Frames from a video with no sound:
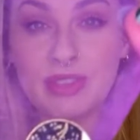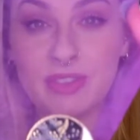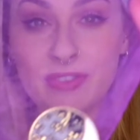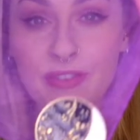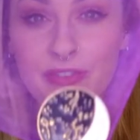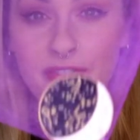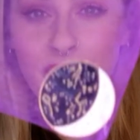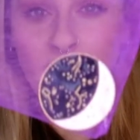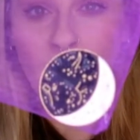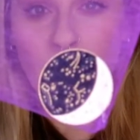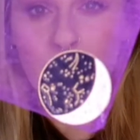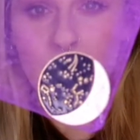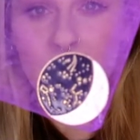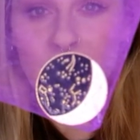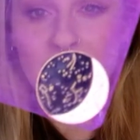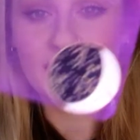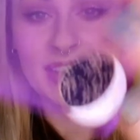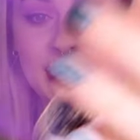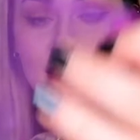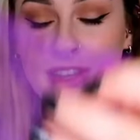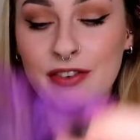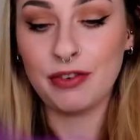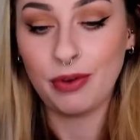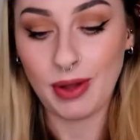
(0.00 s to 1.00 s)
from the
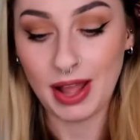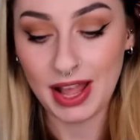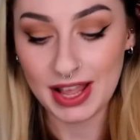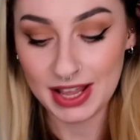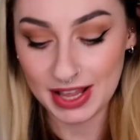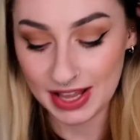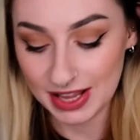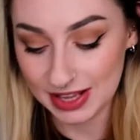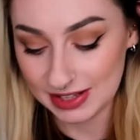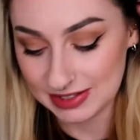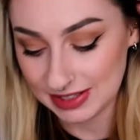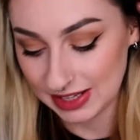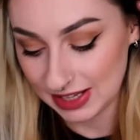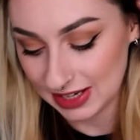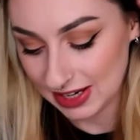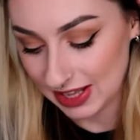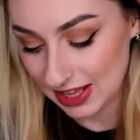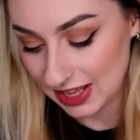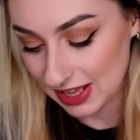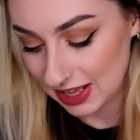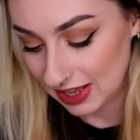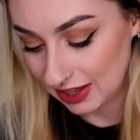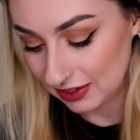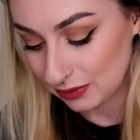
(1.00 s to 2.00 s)
giveaway is in
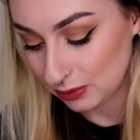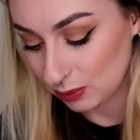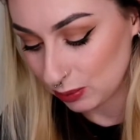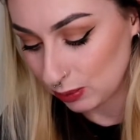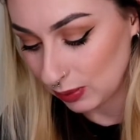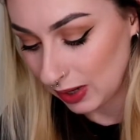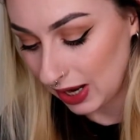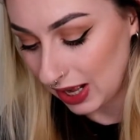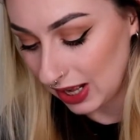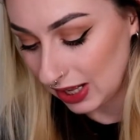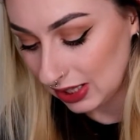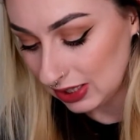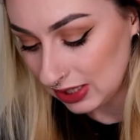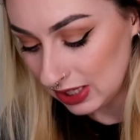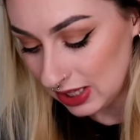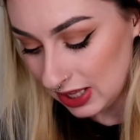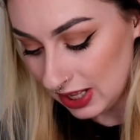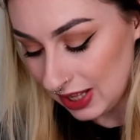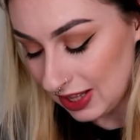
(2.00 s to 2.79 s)
here as well.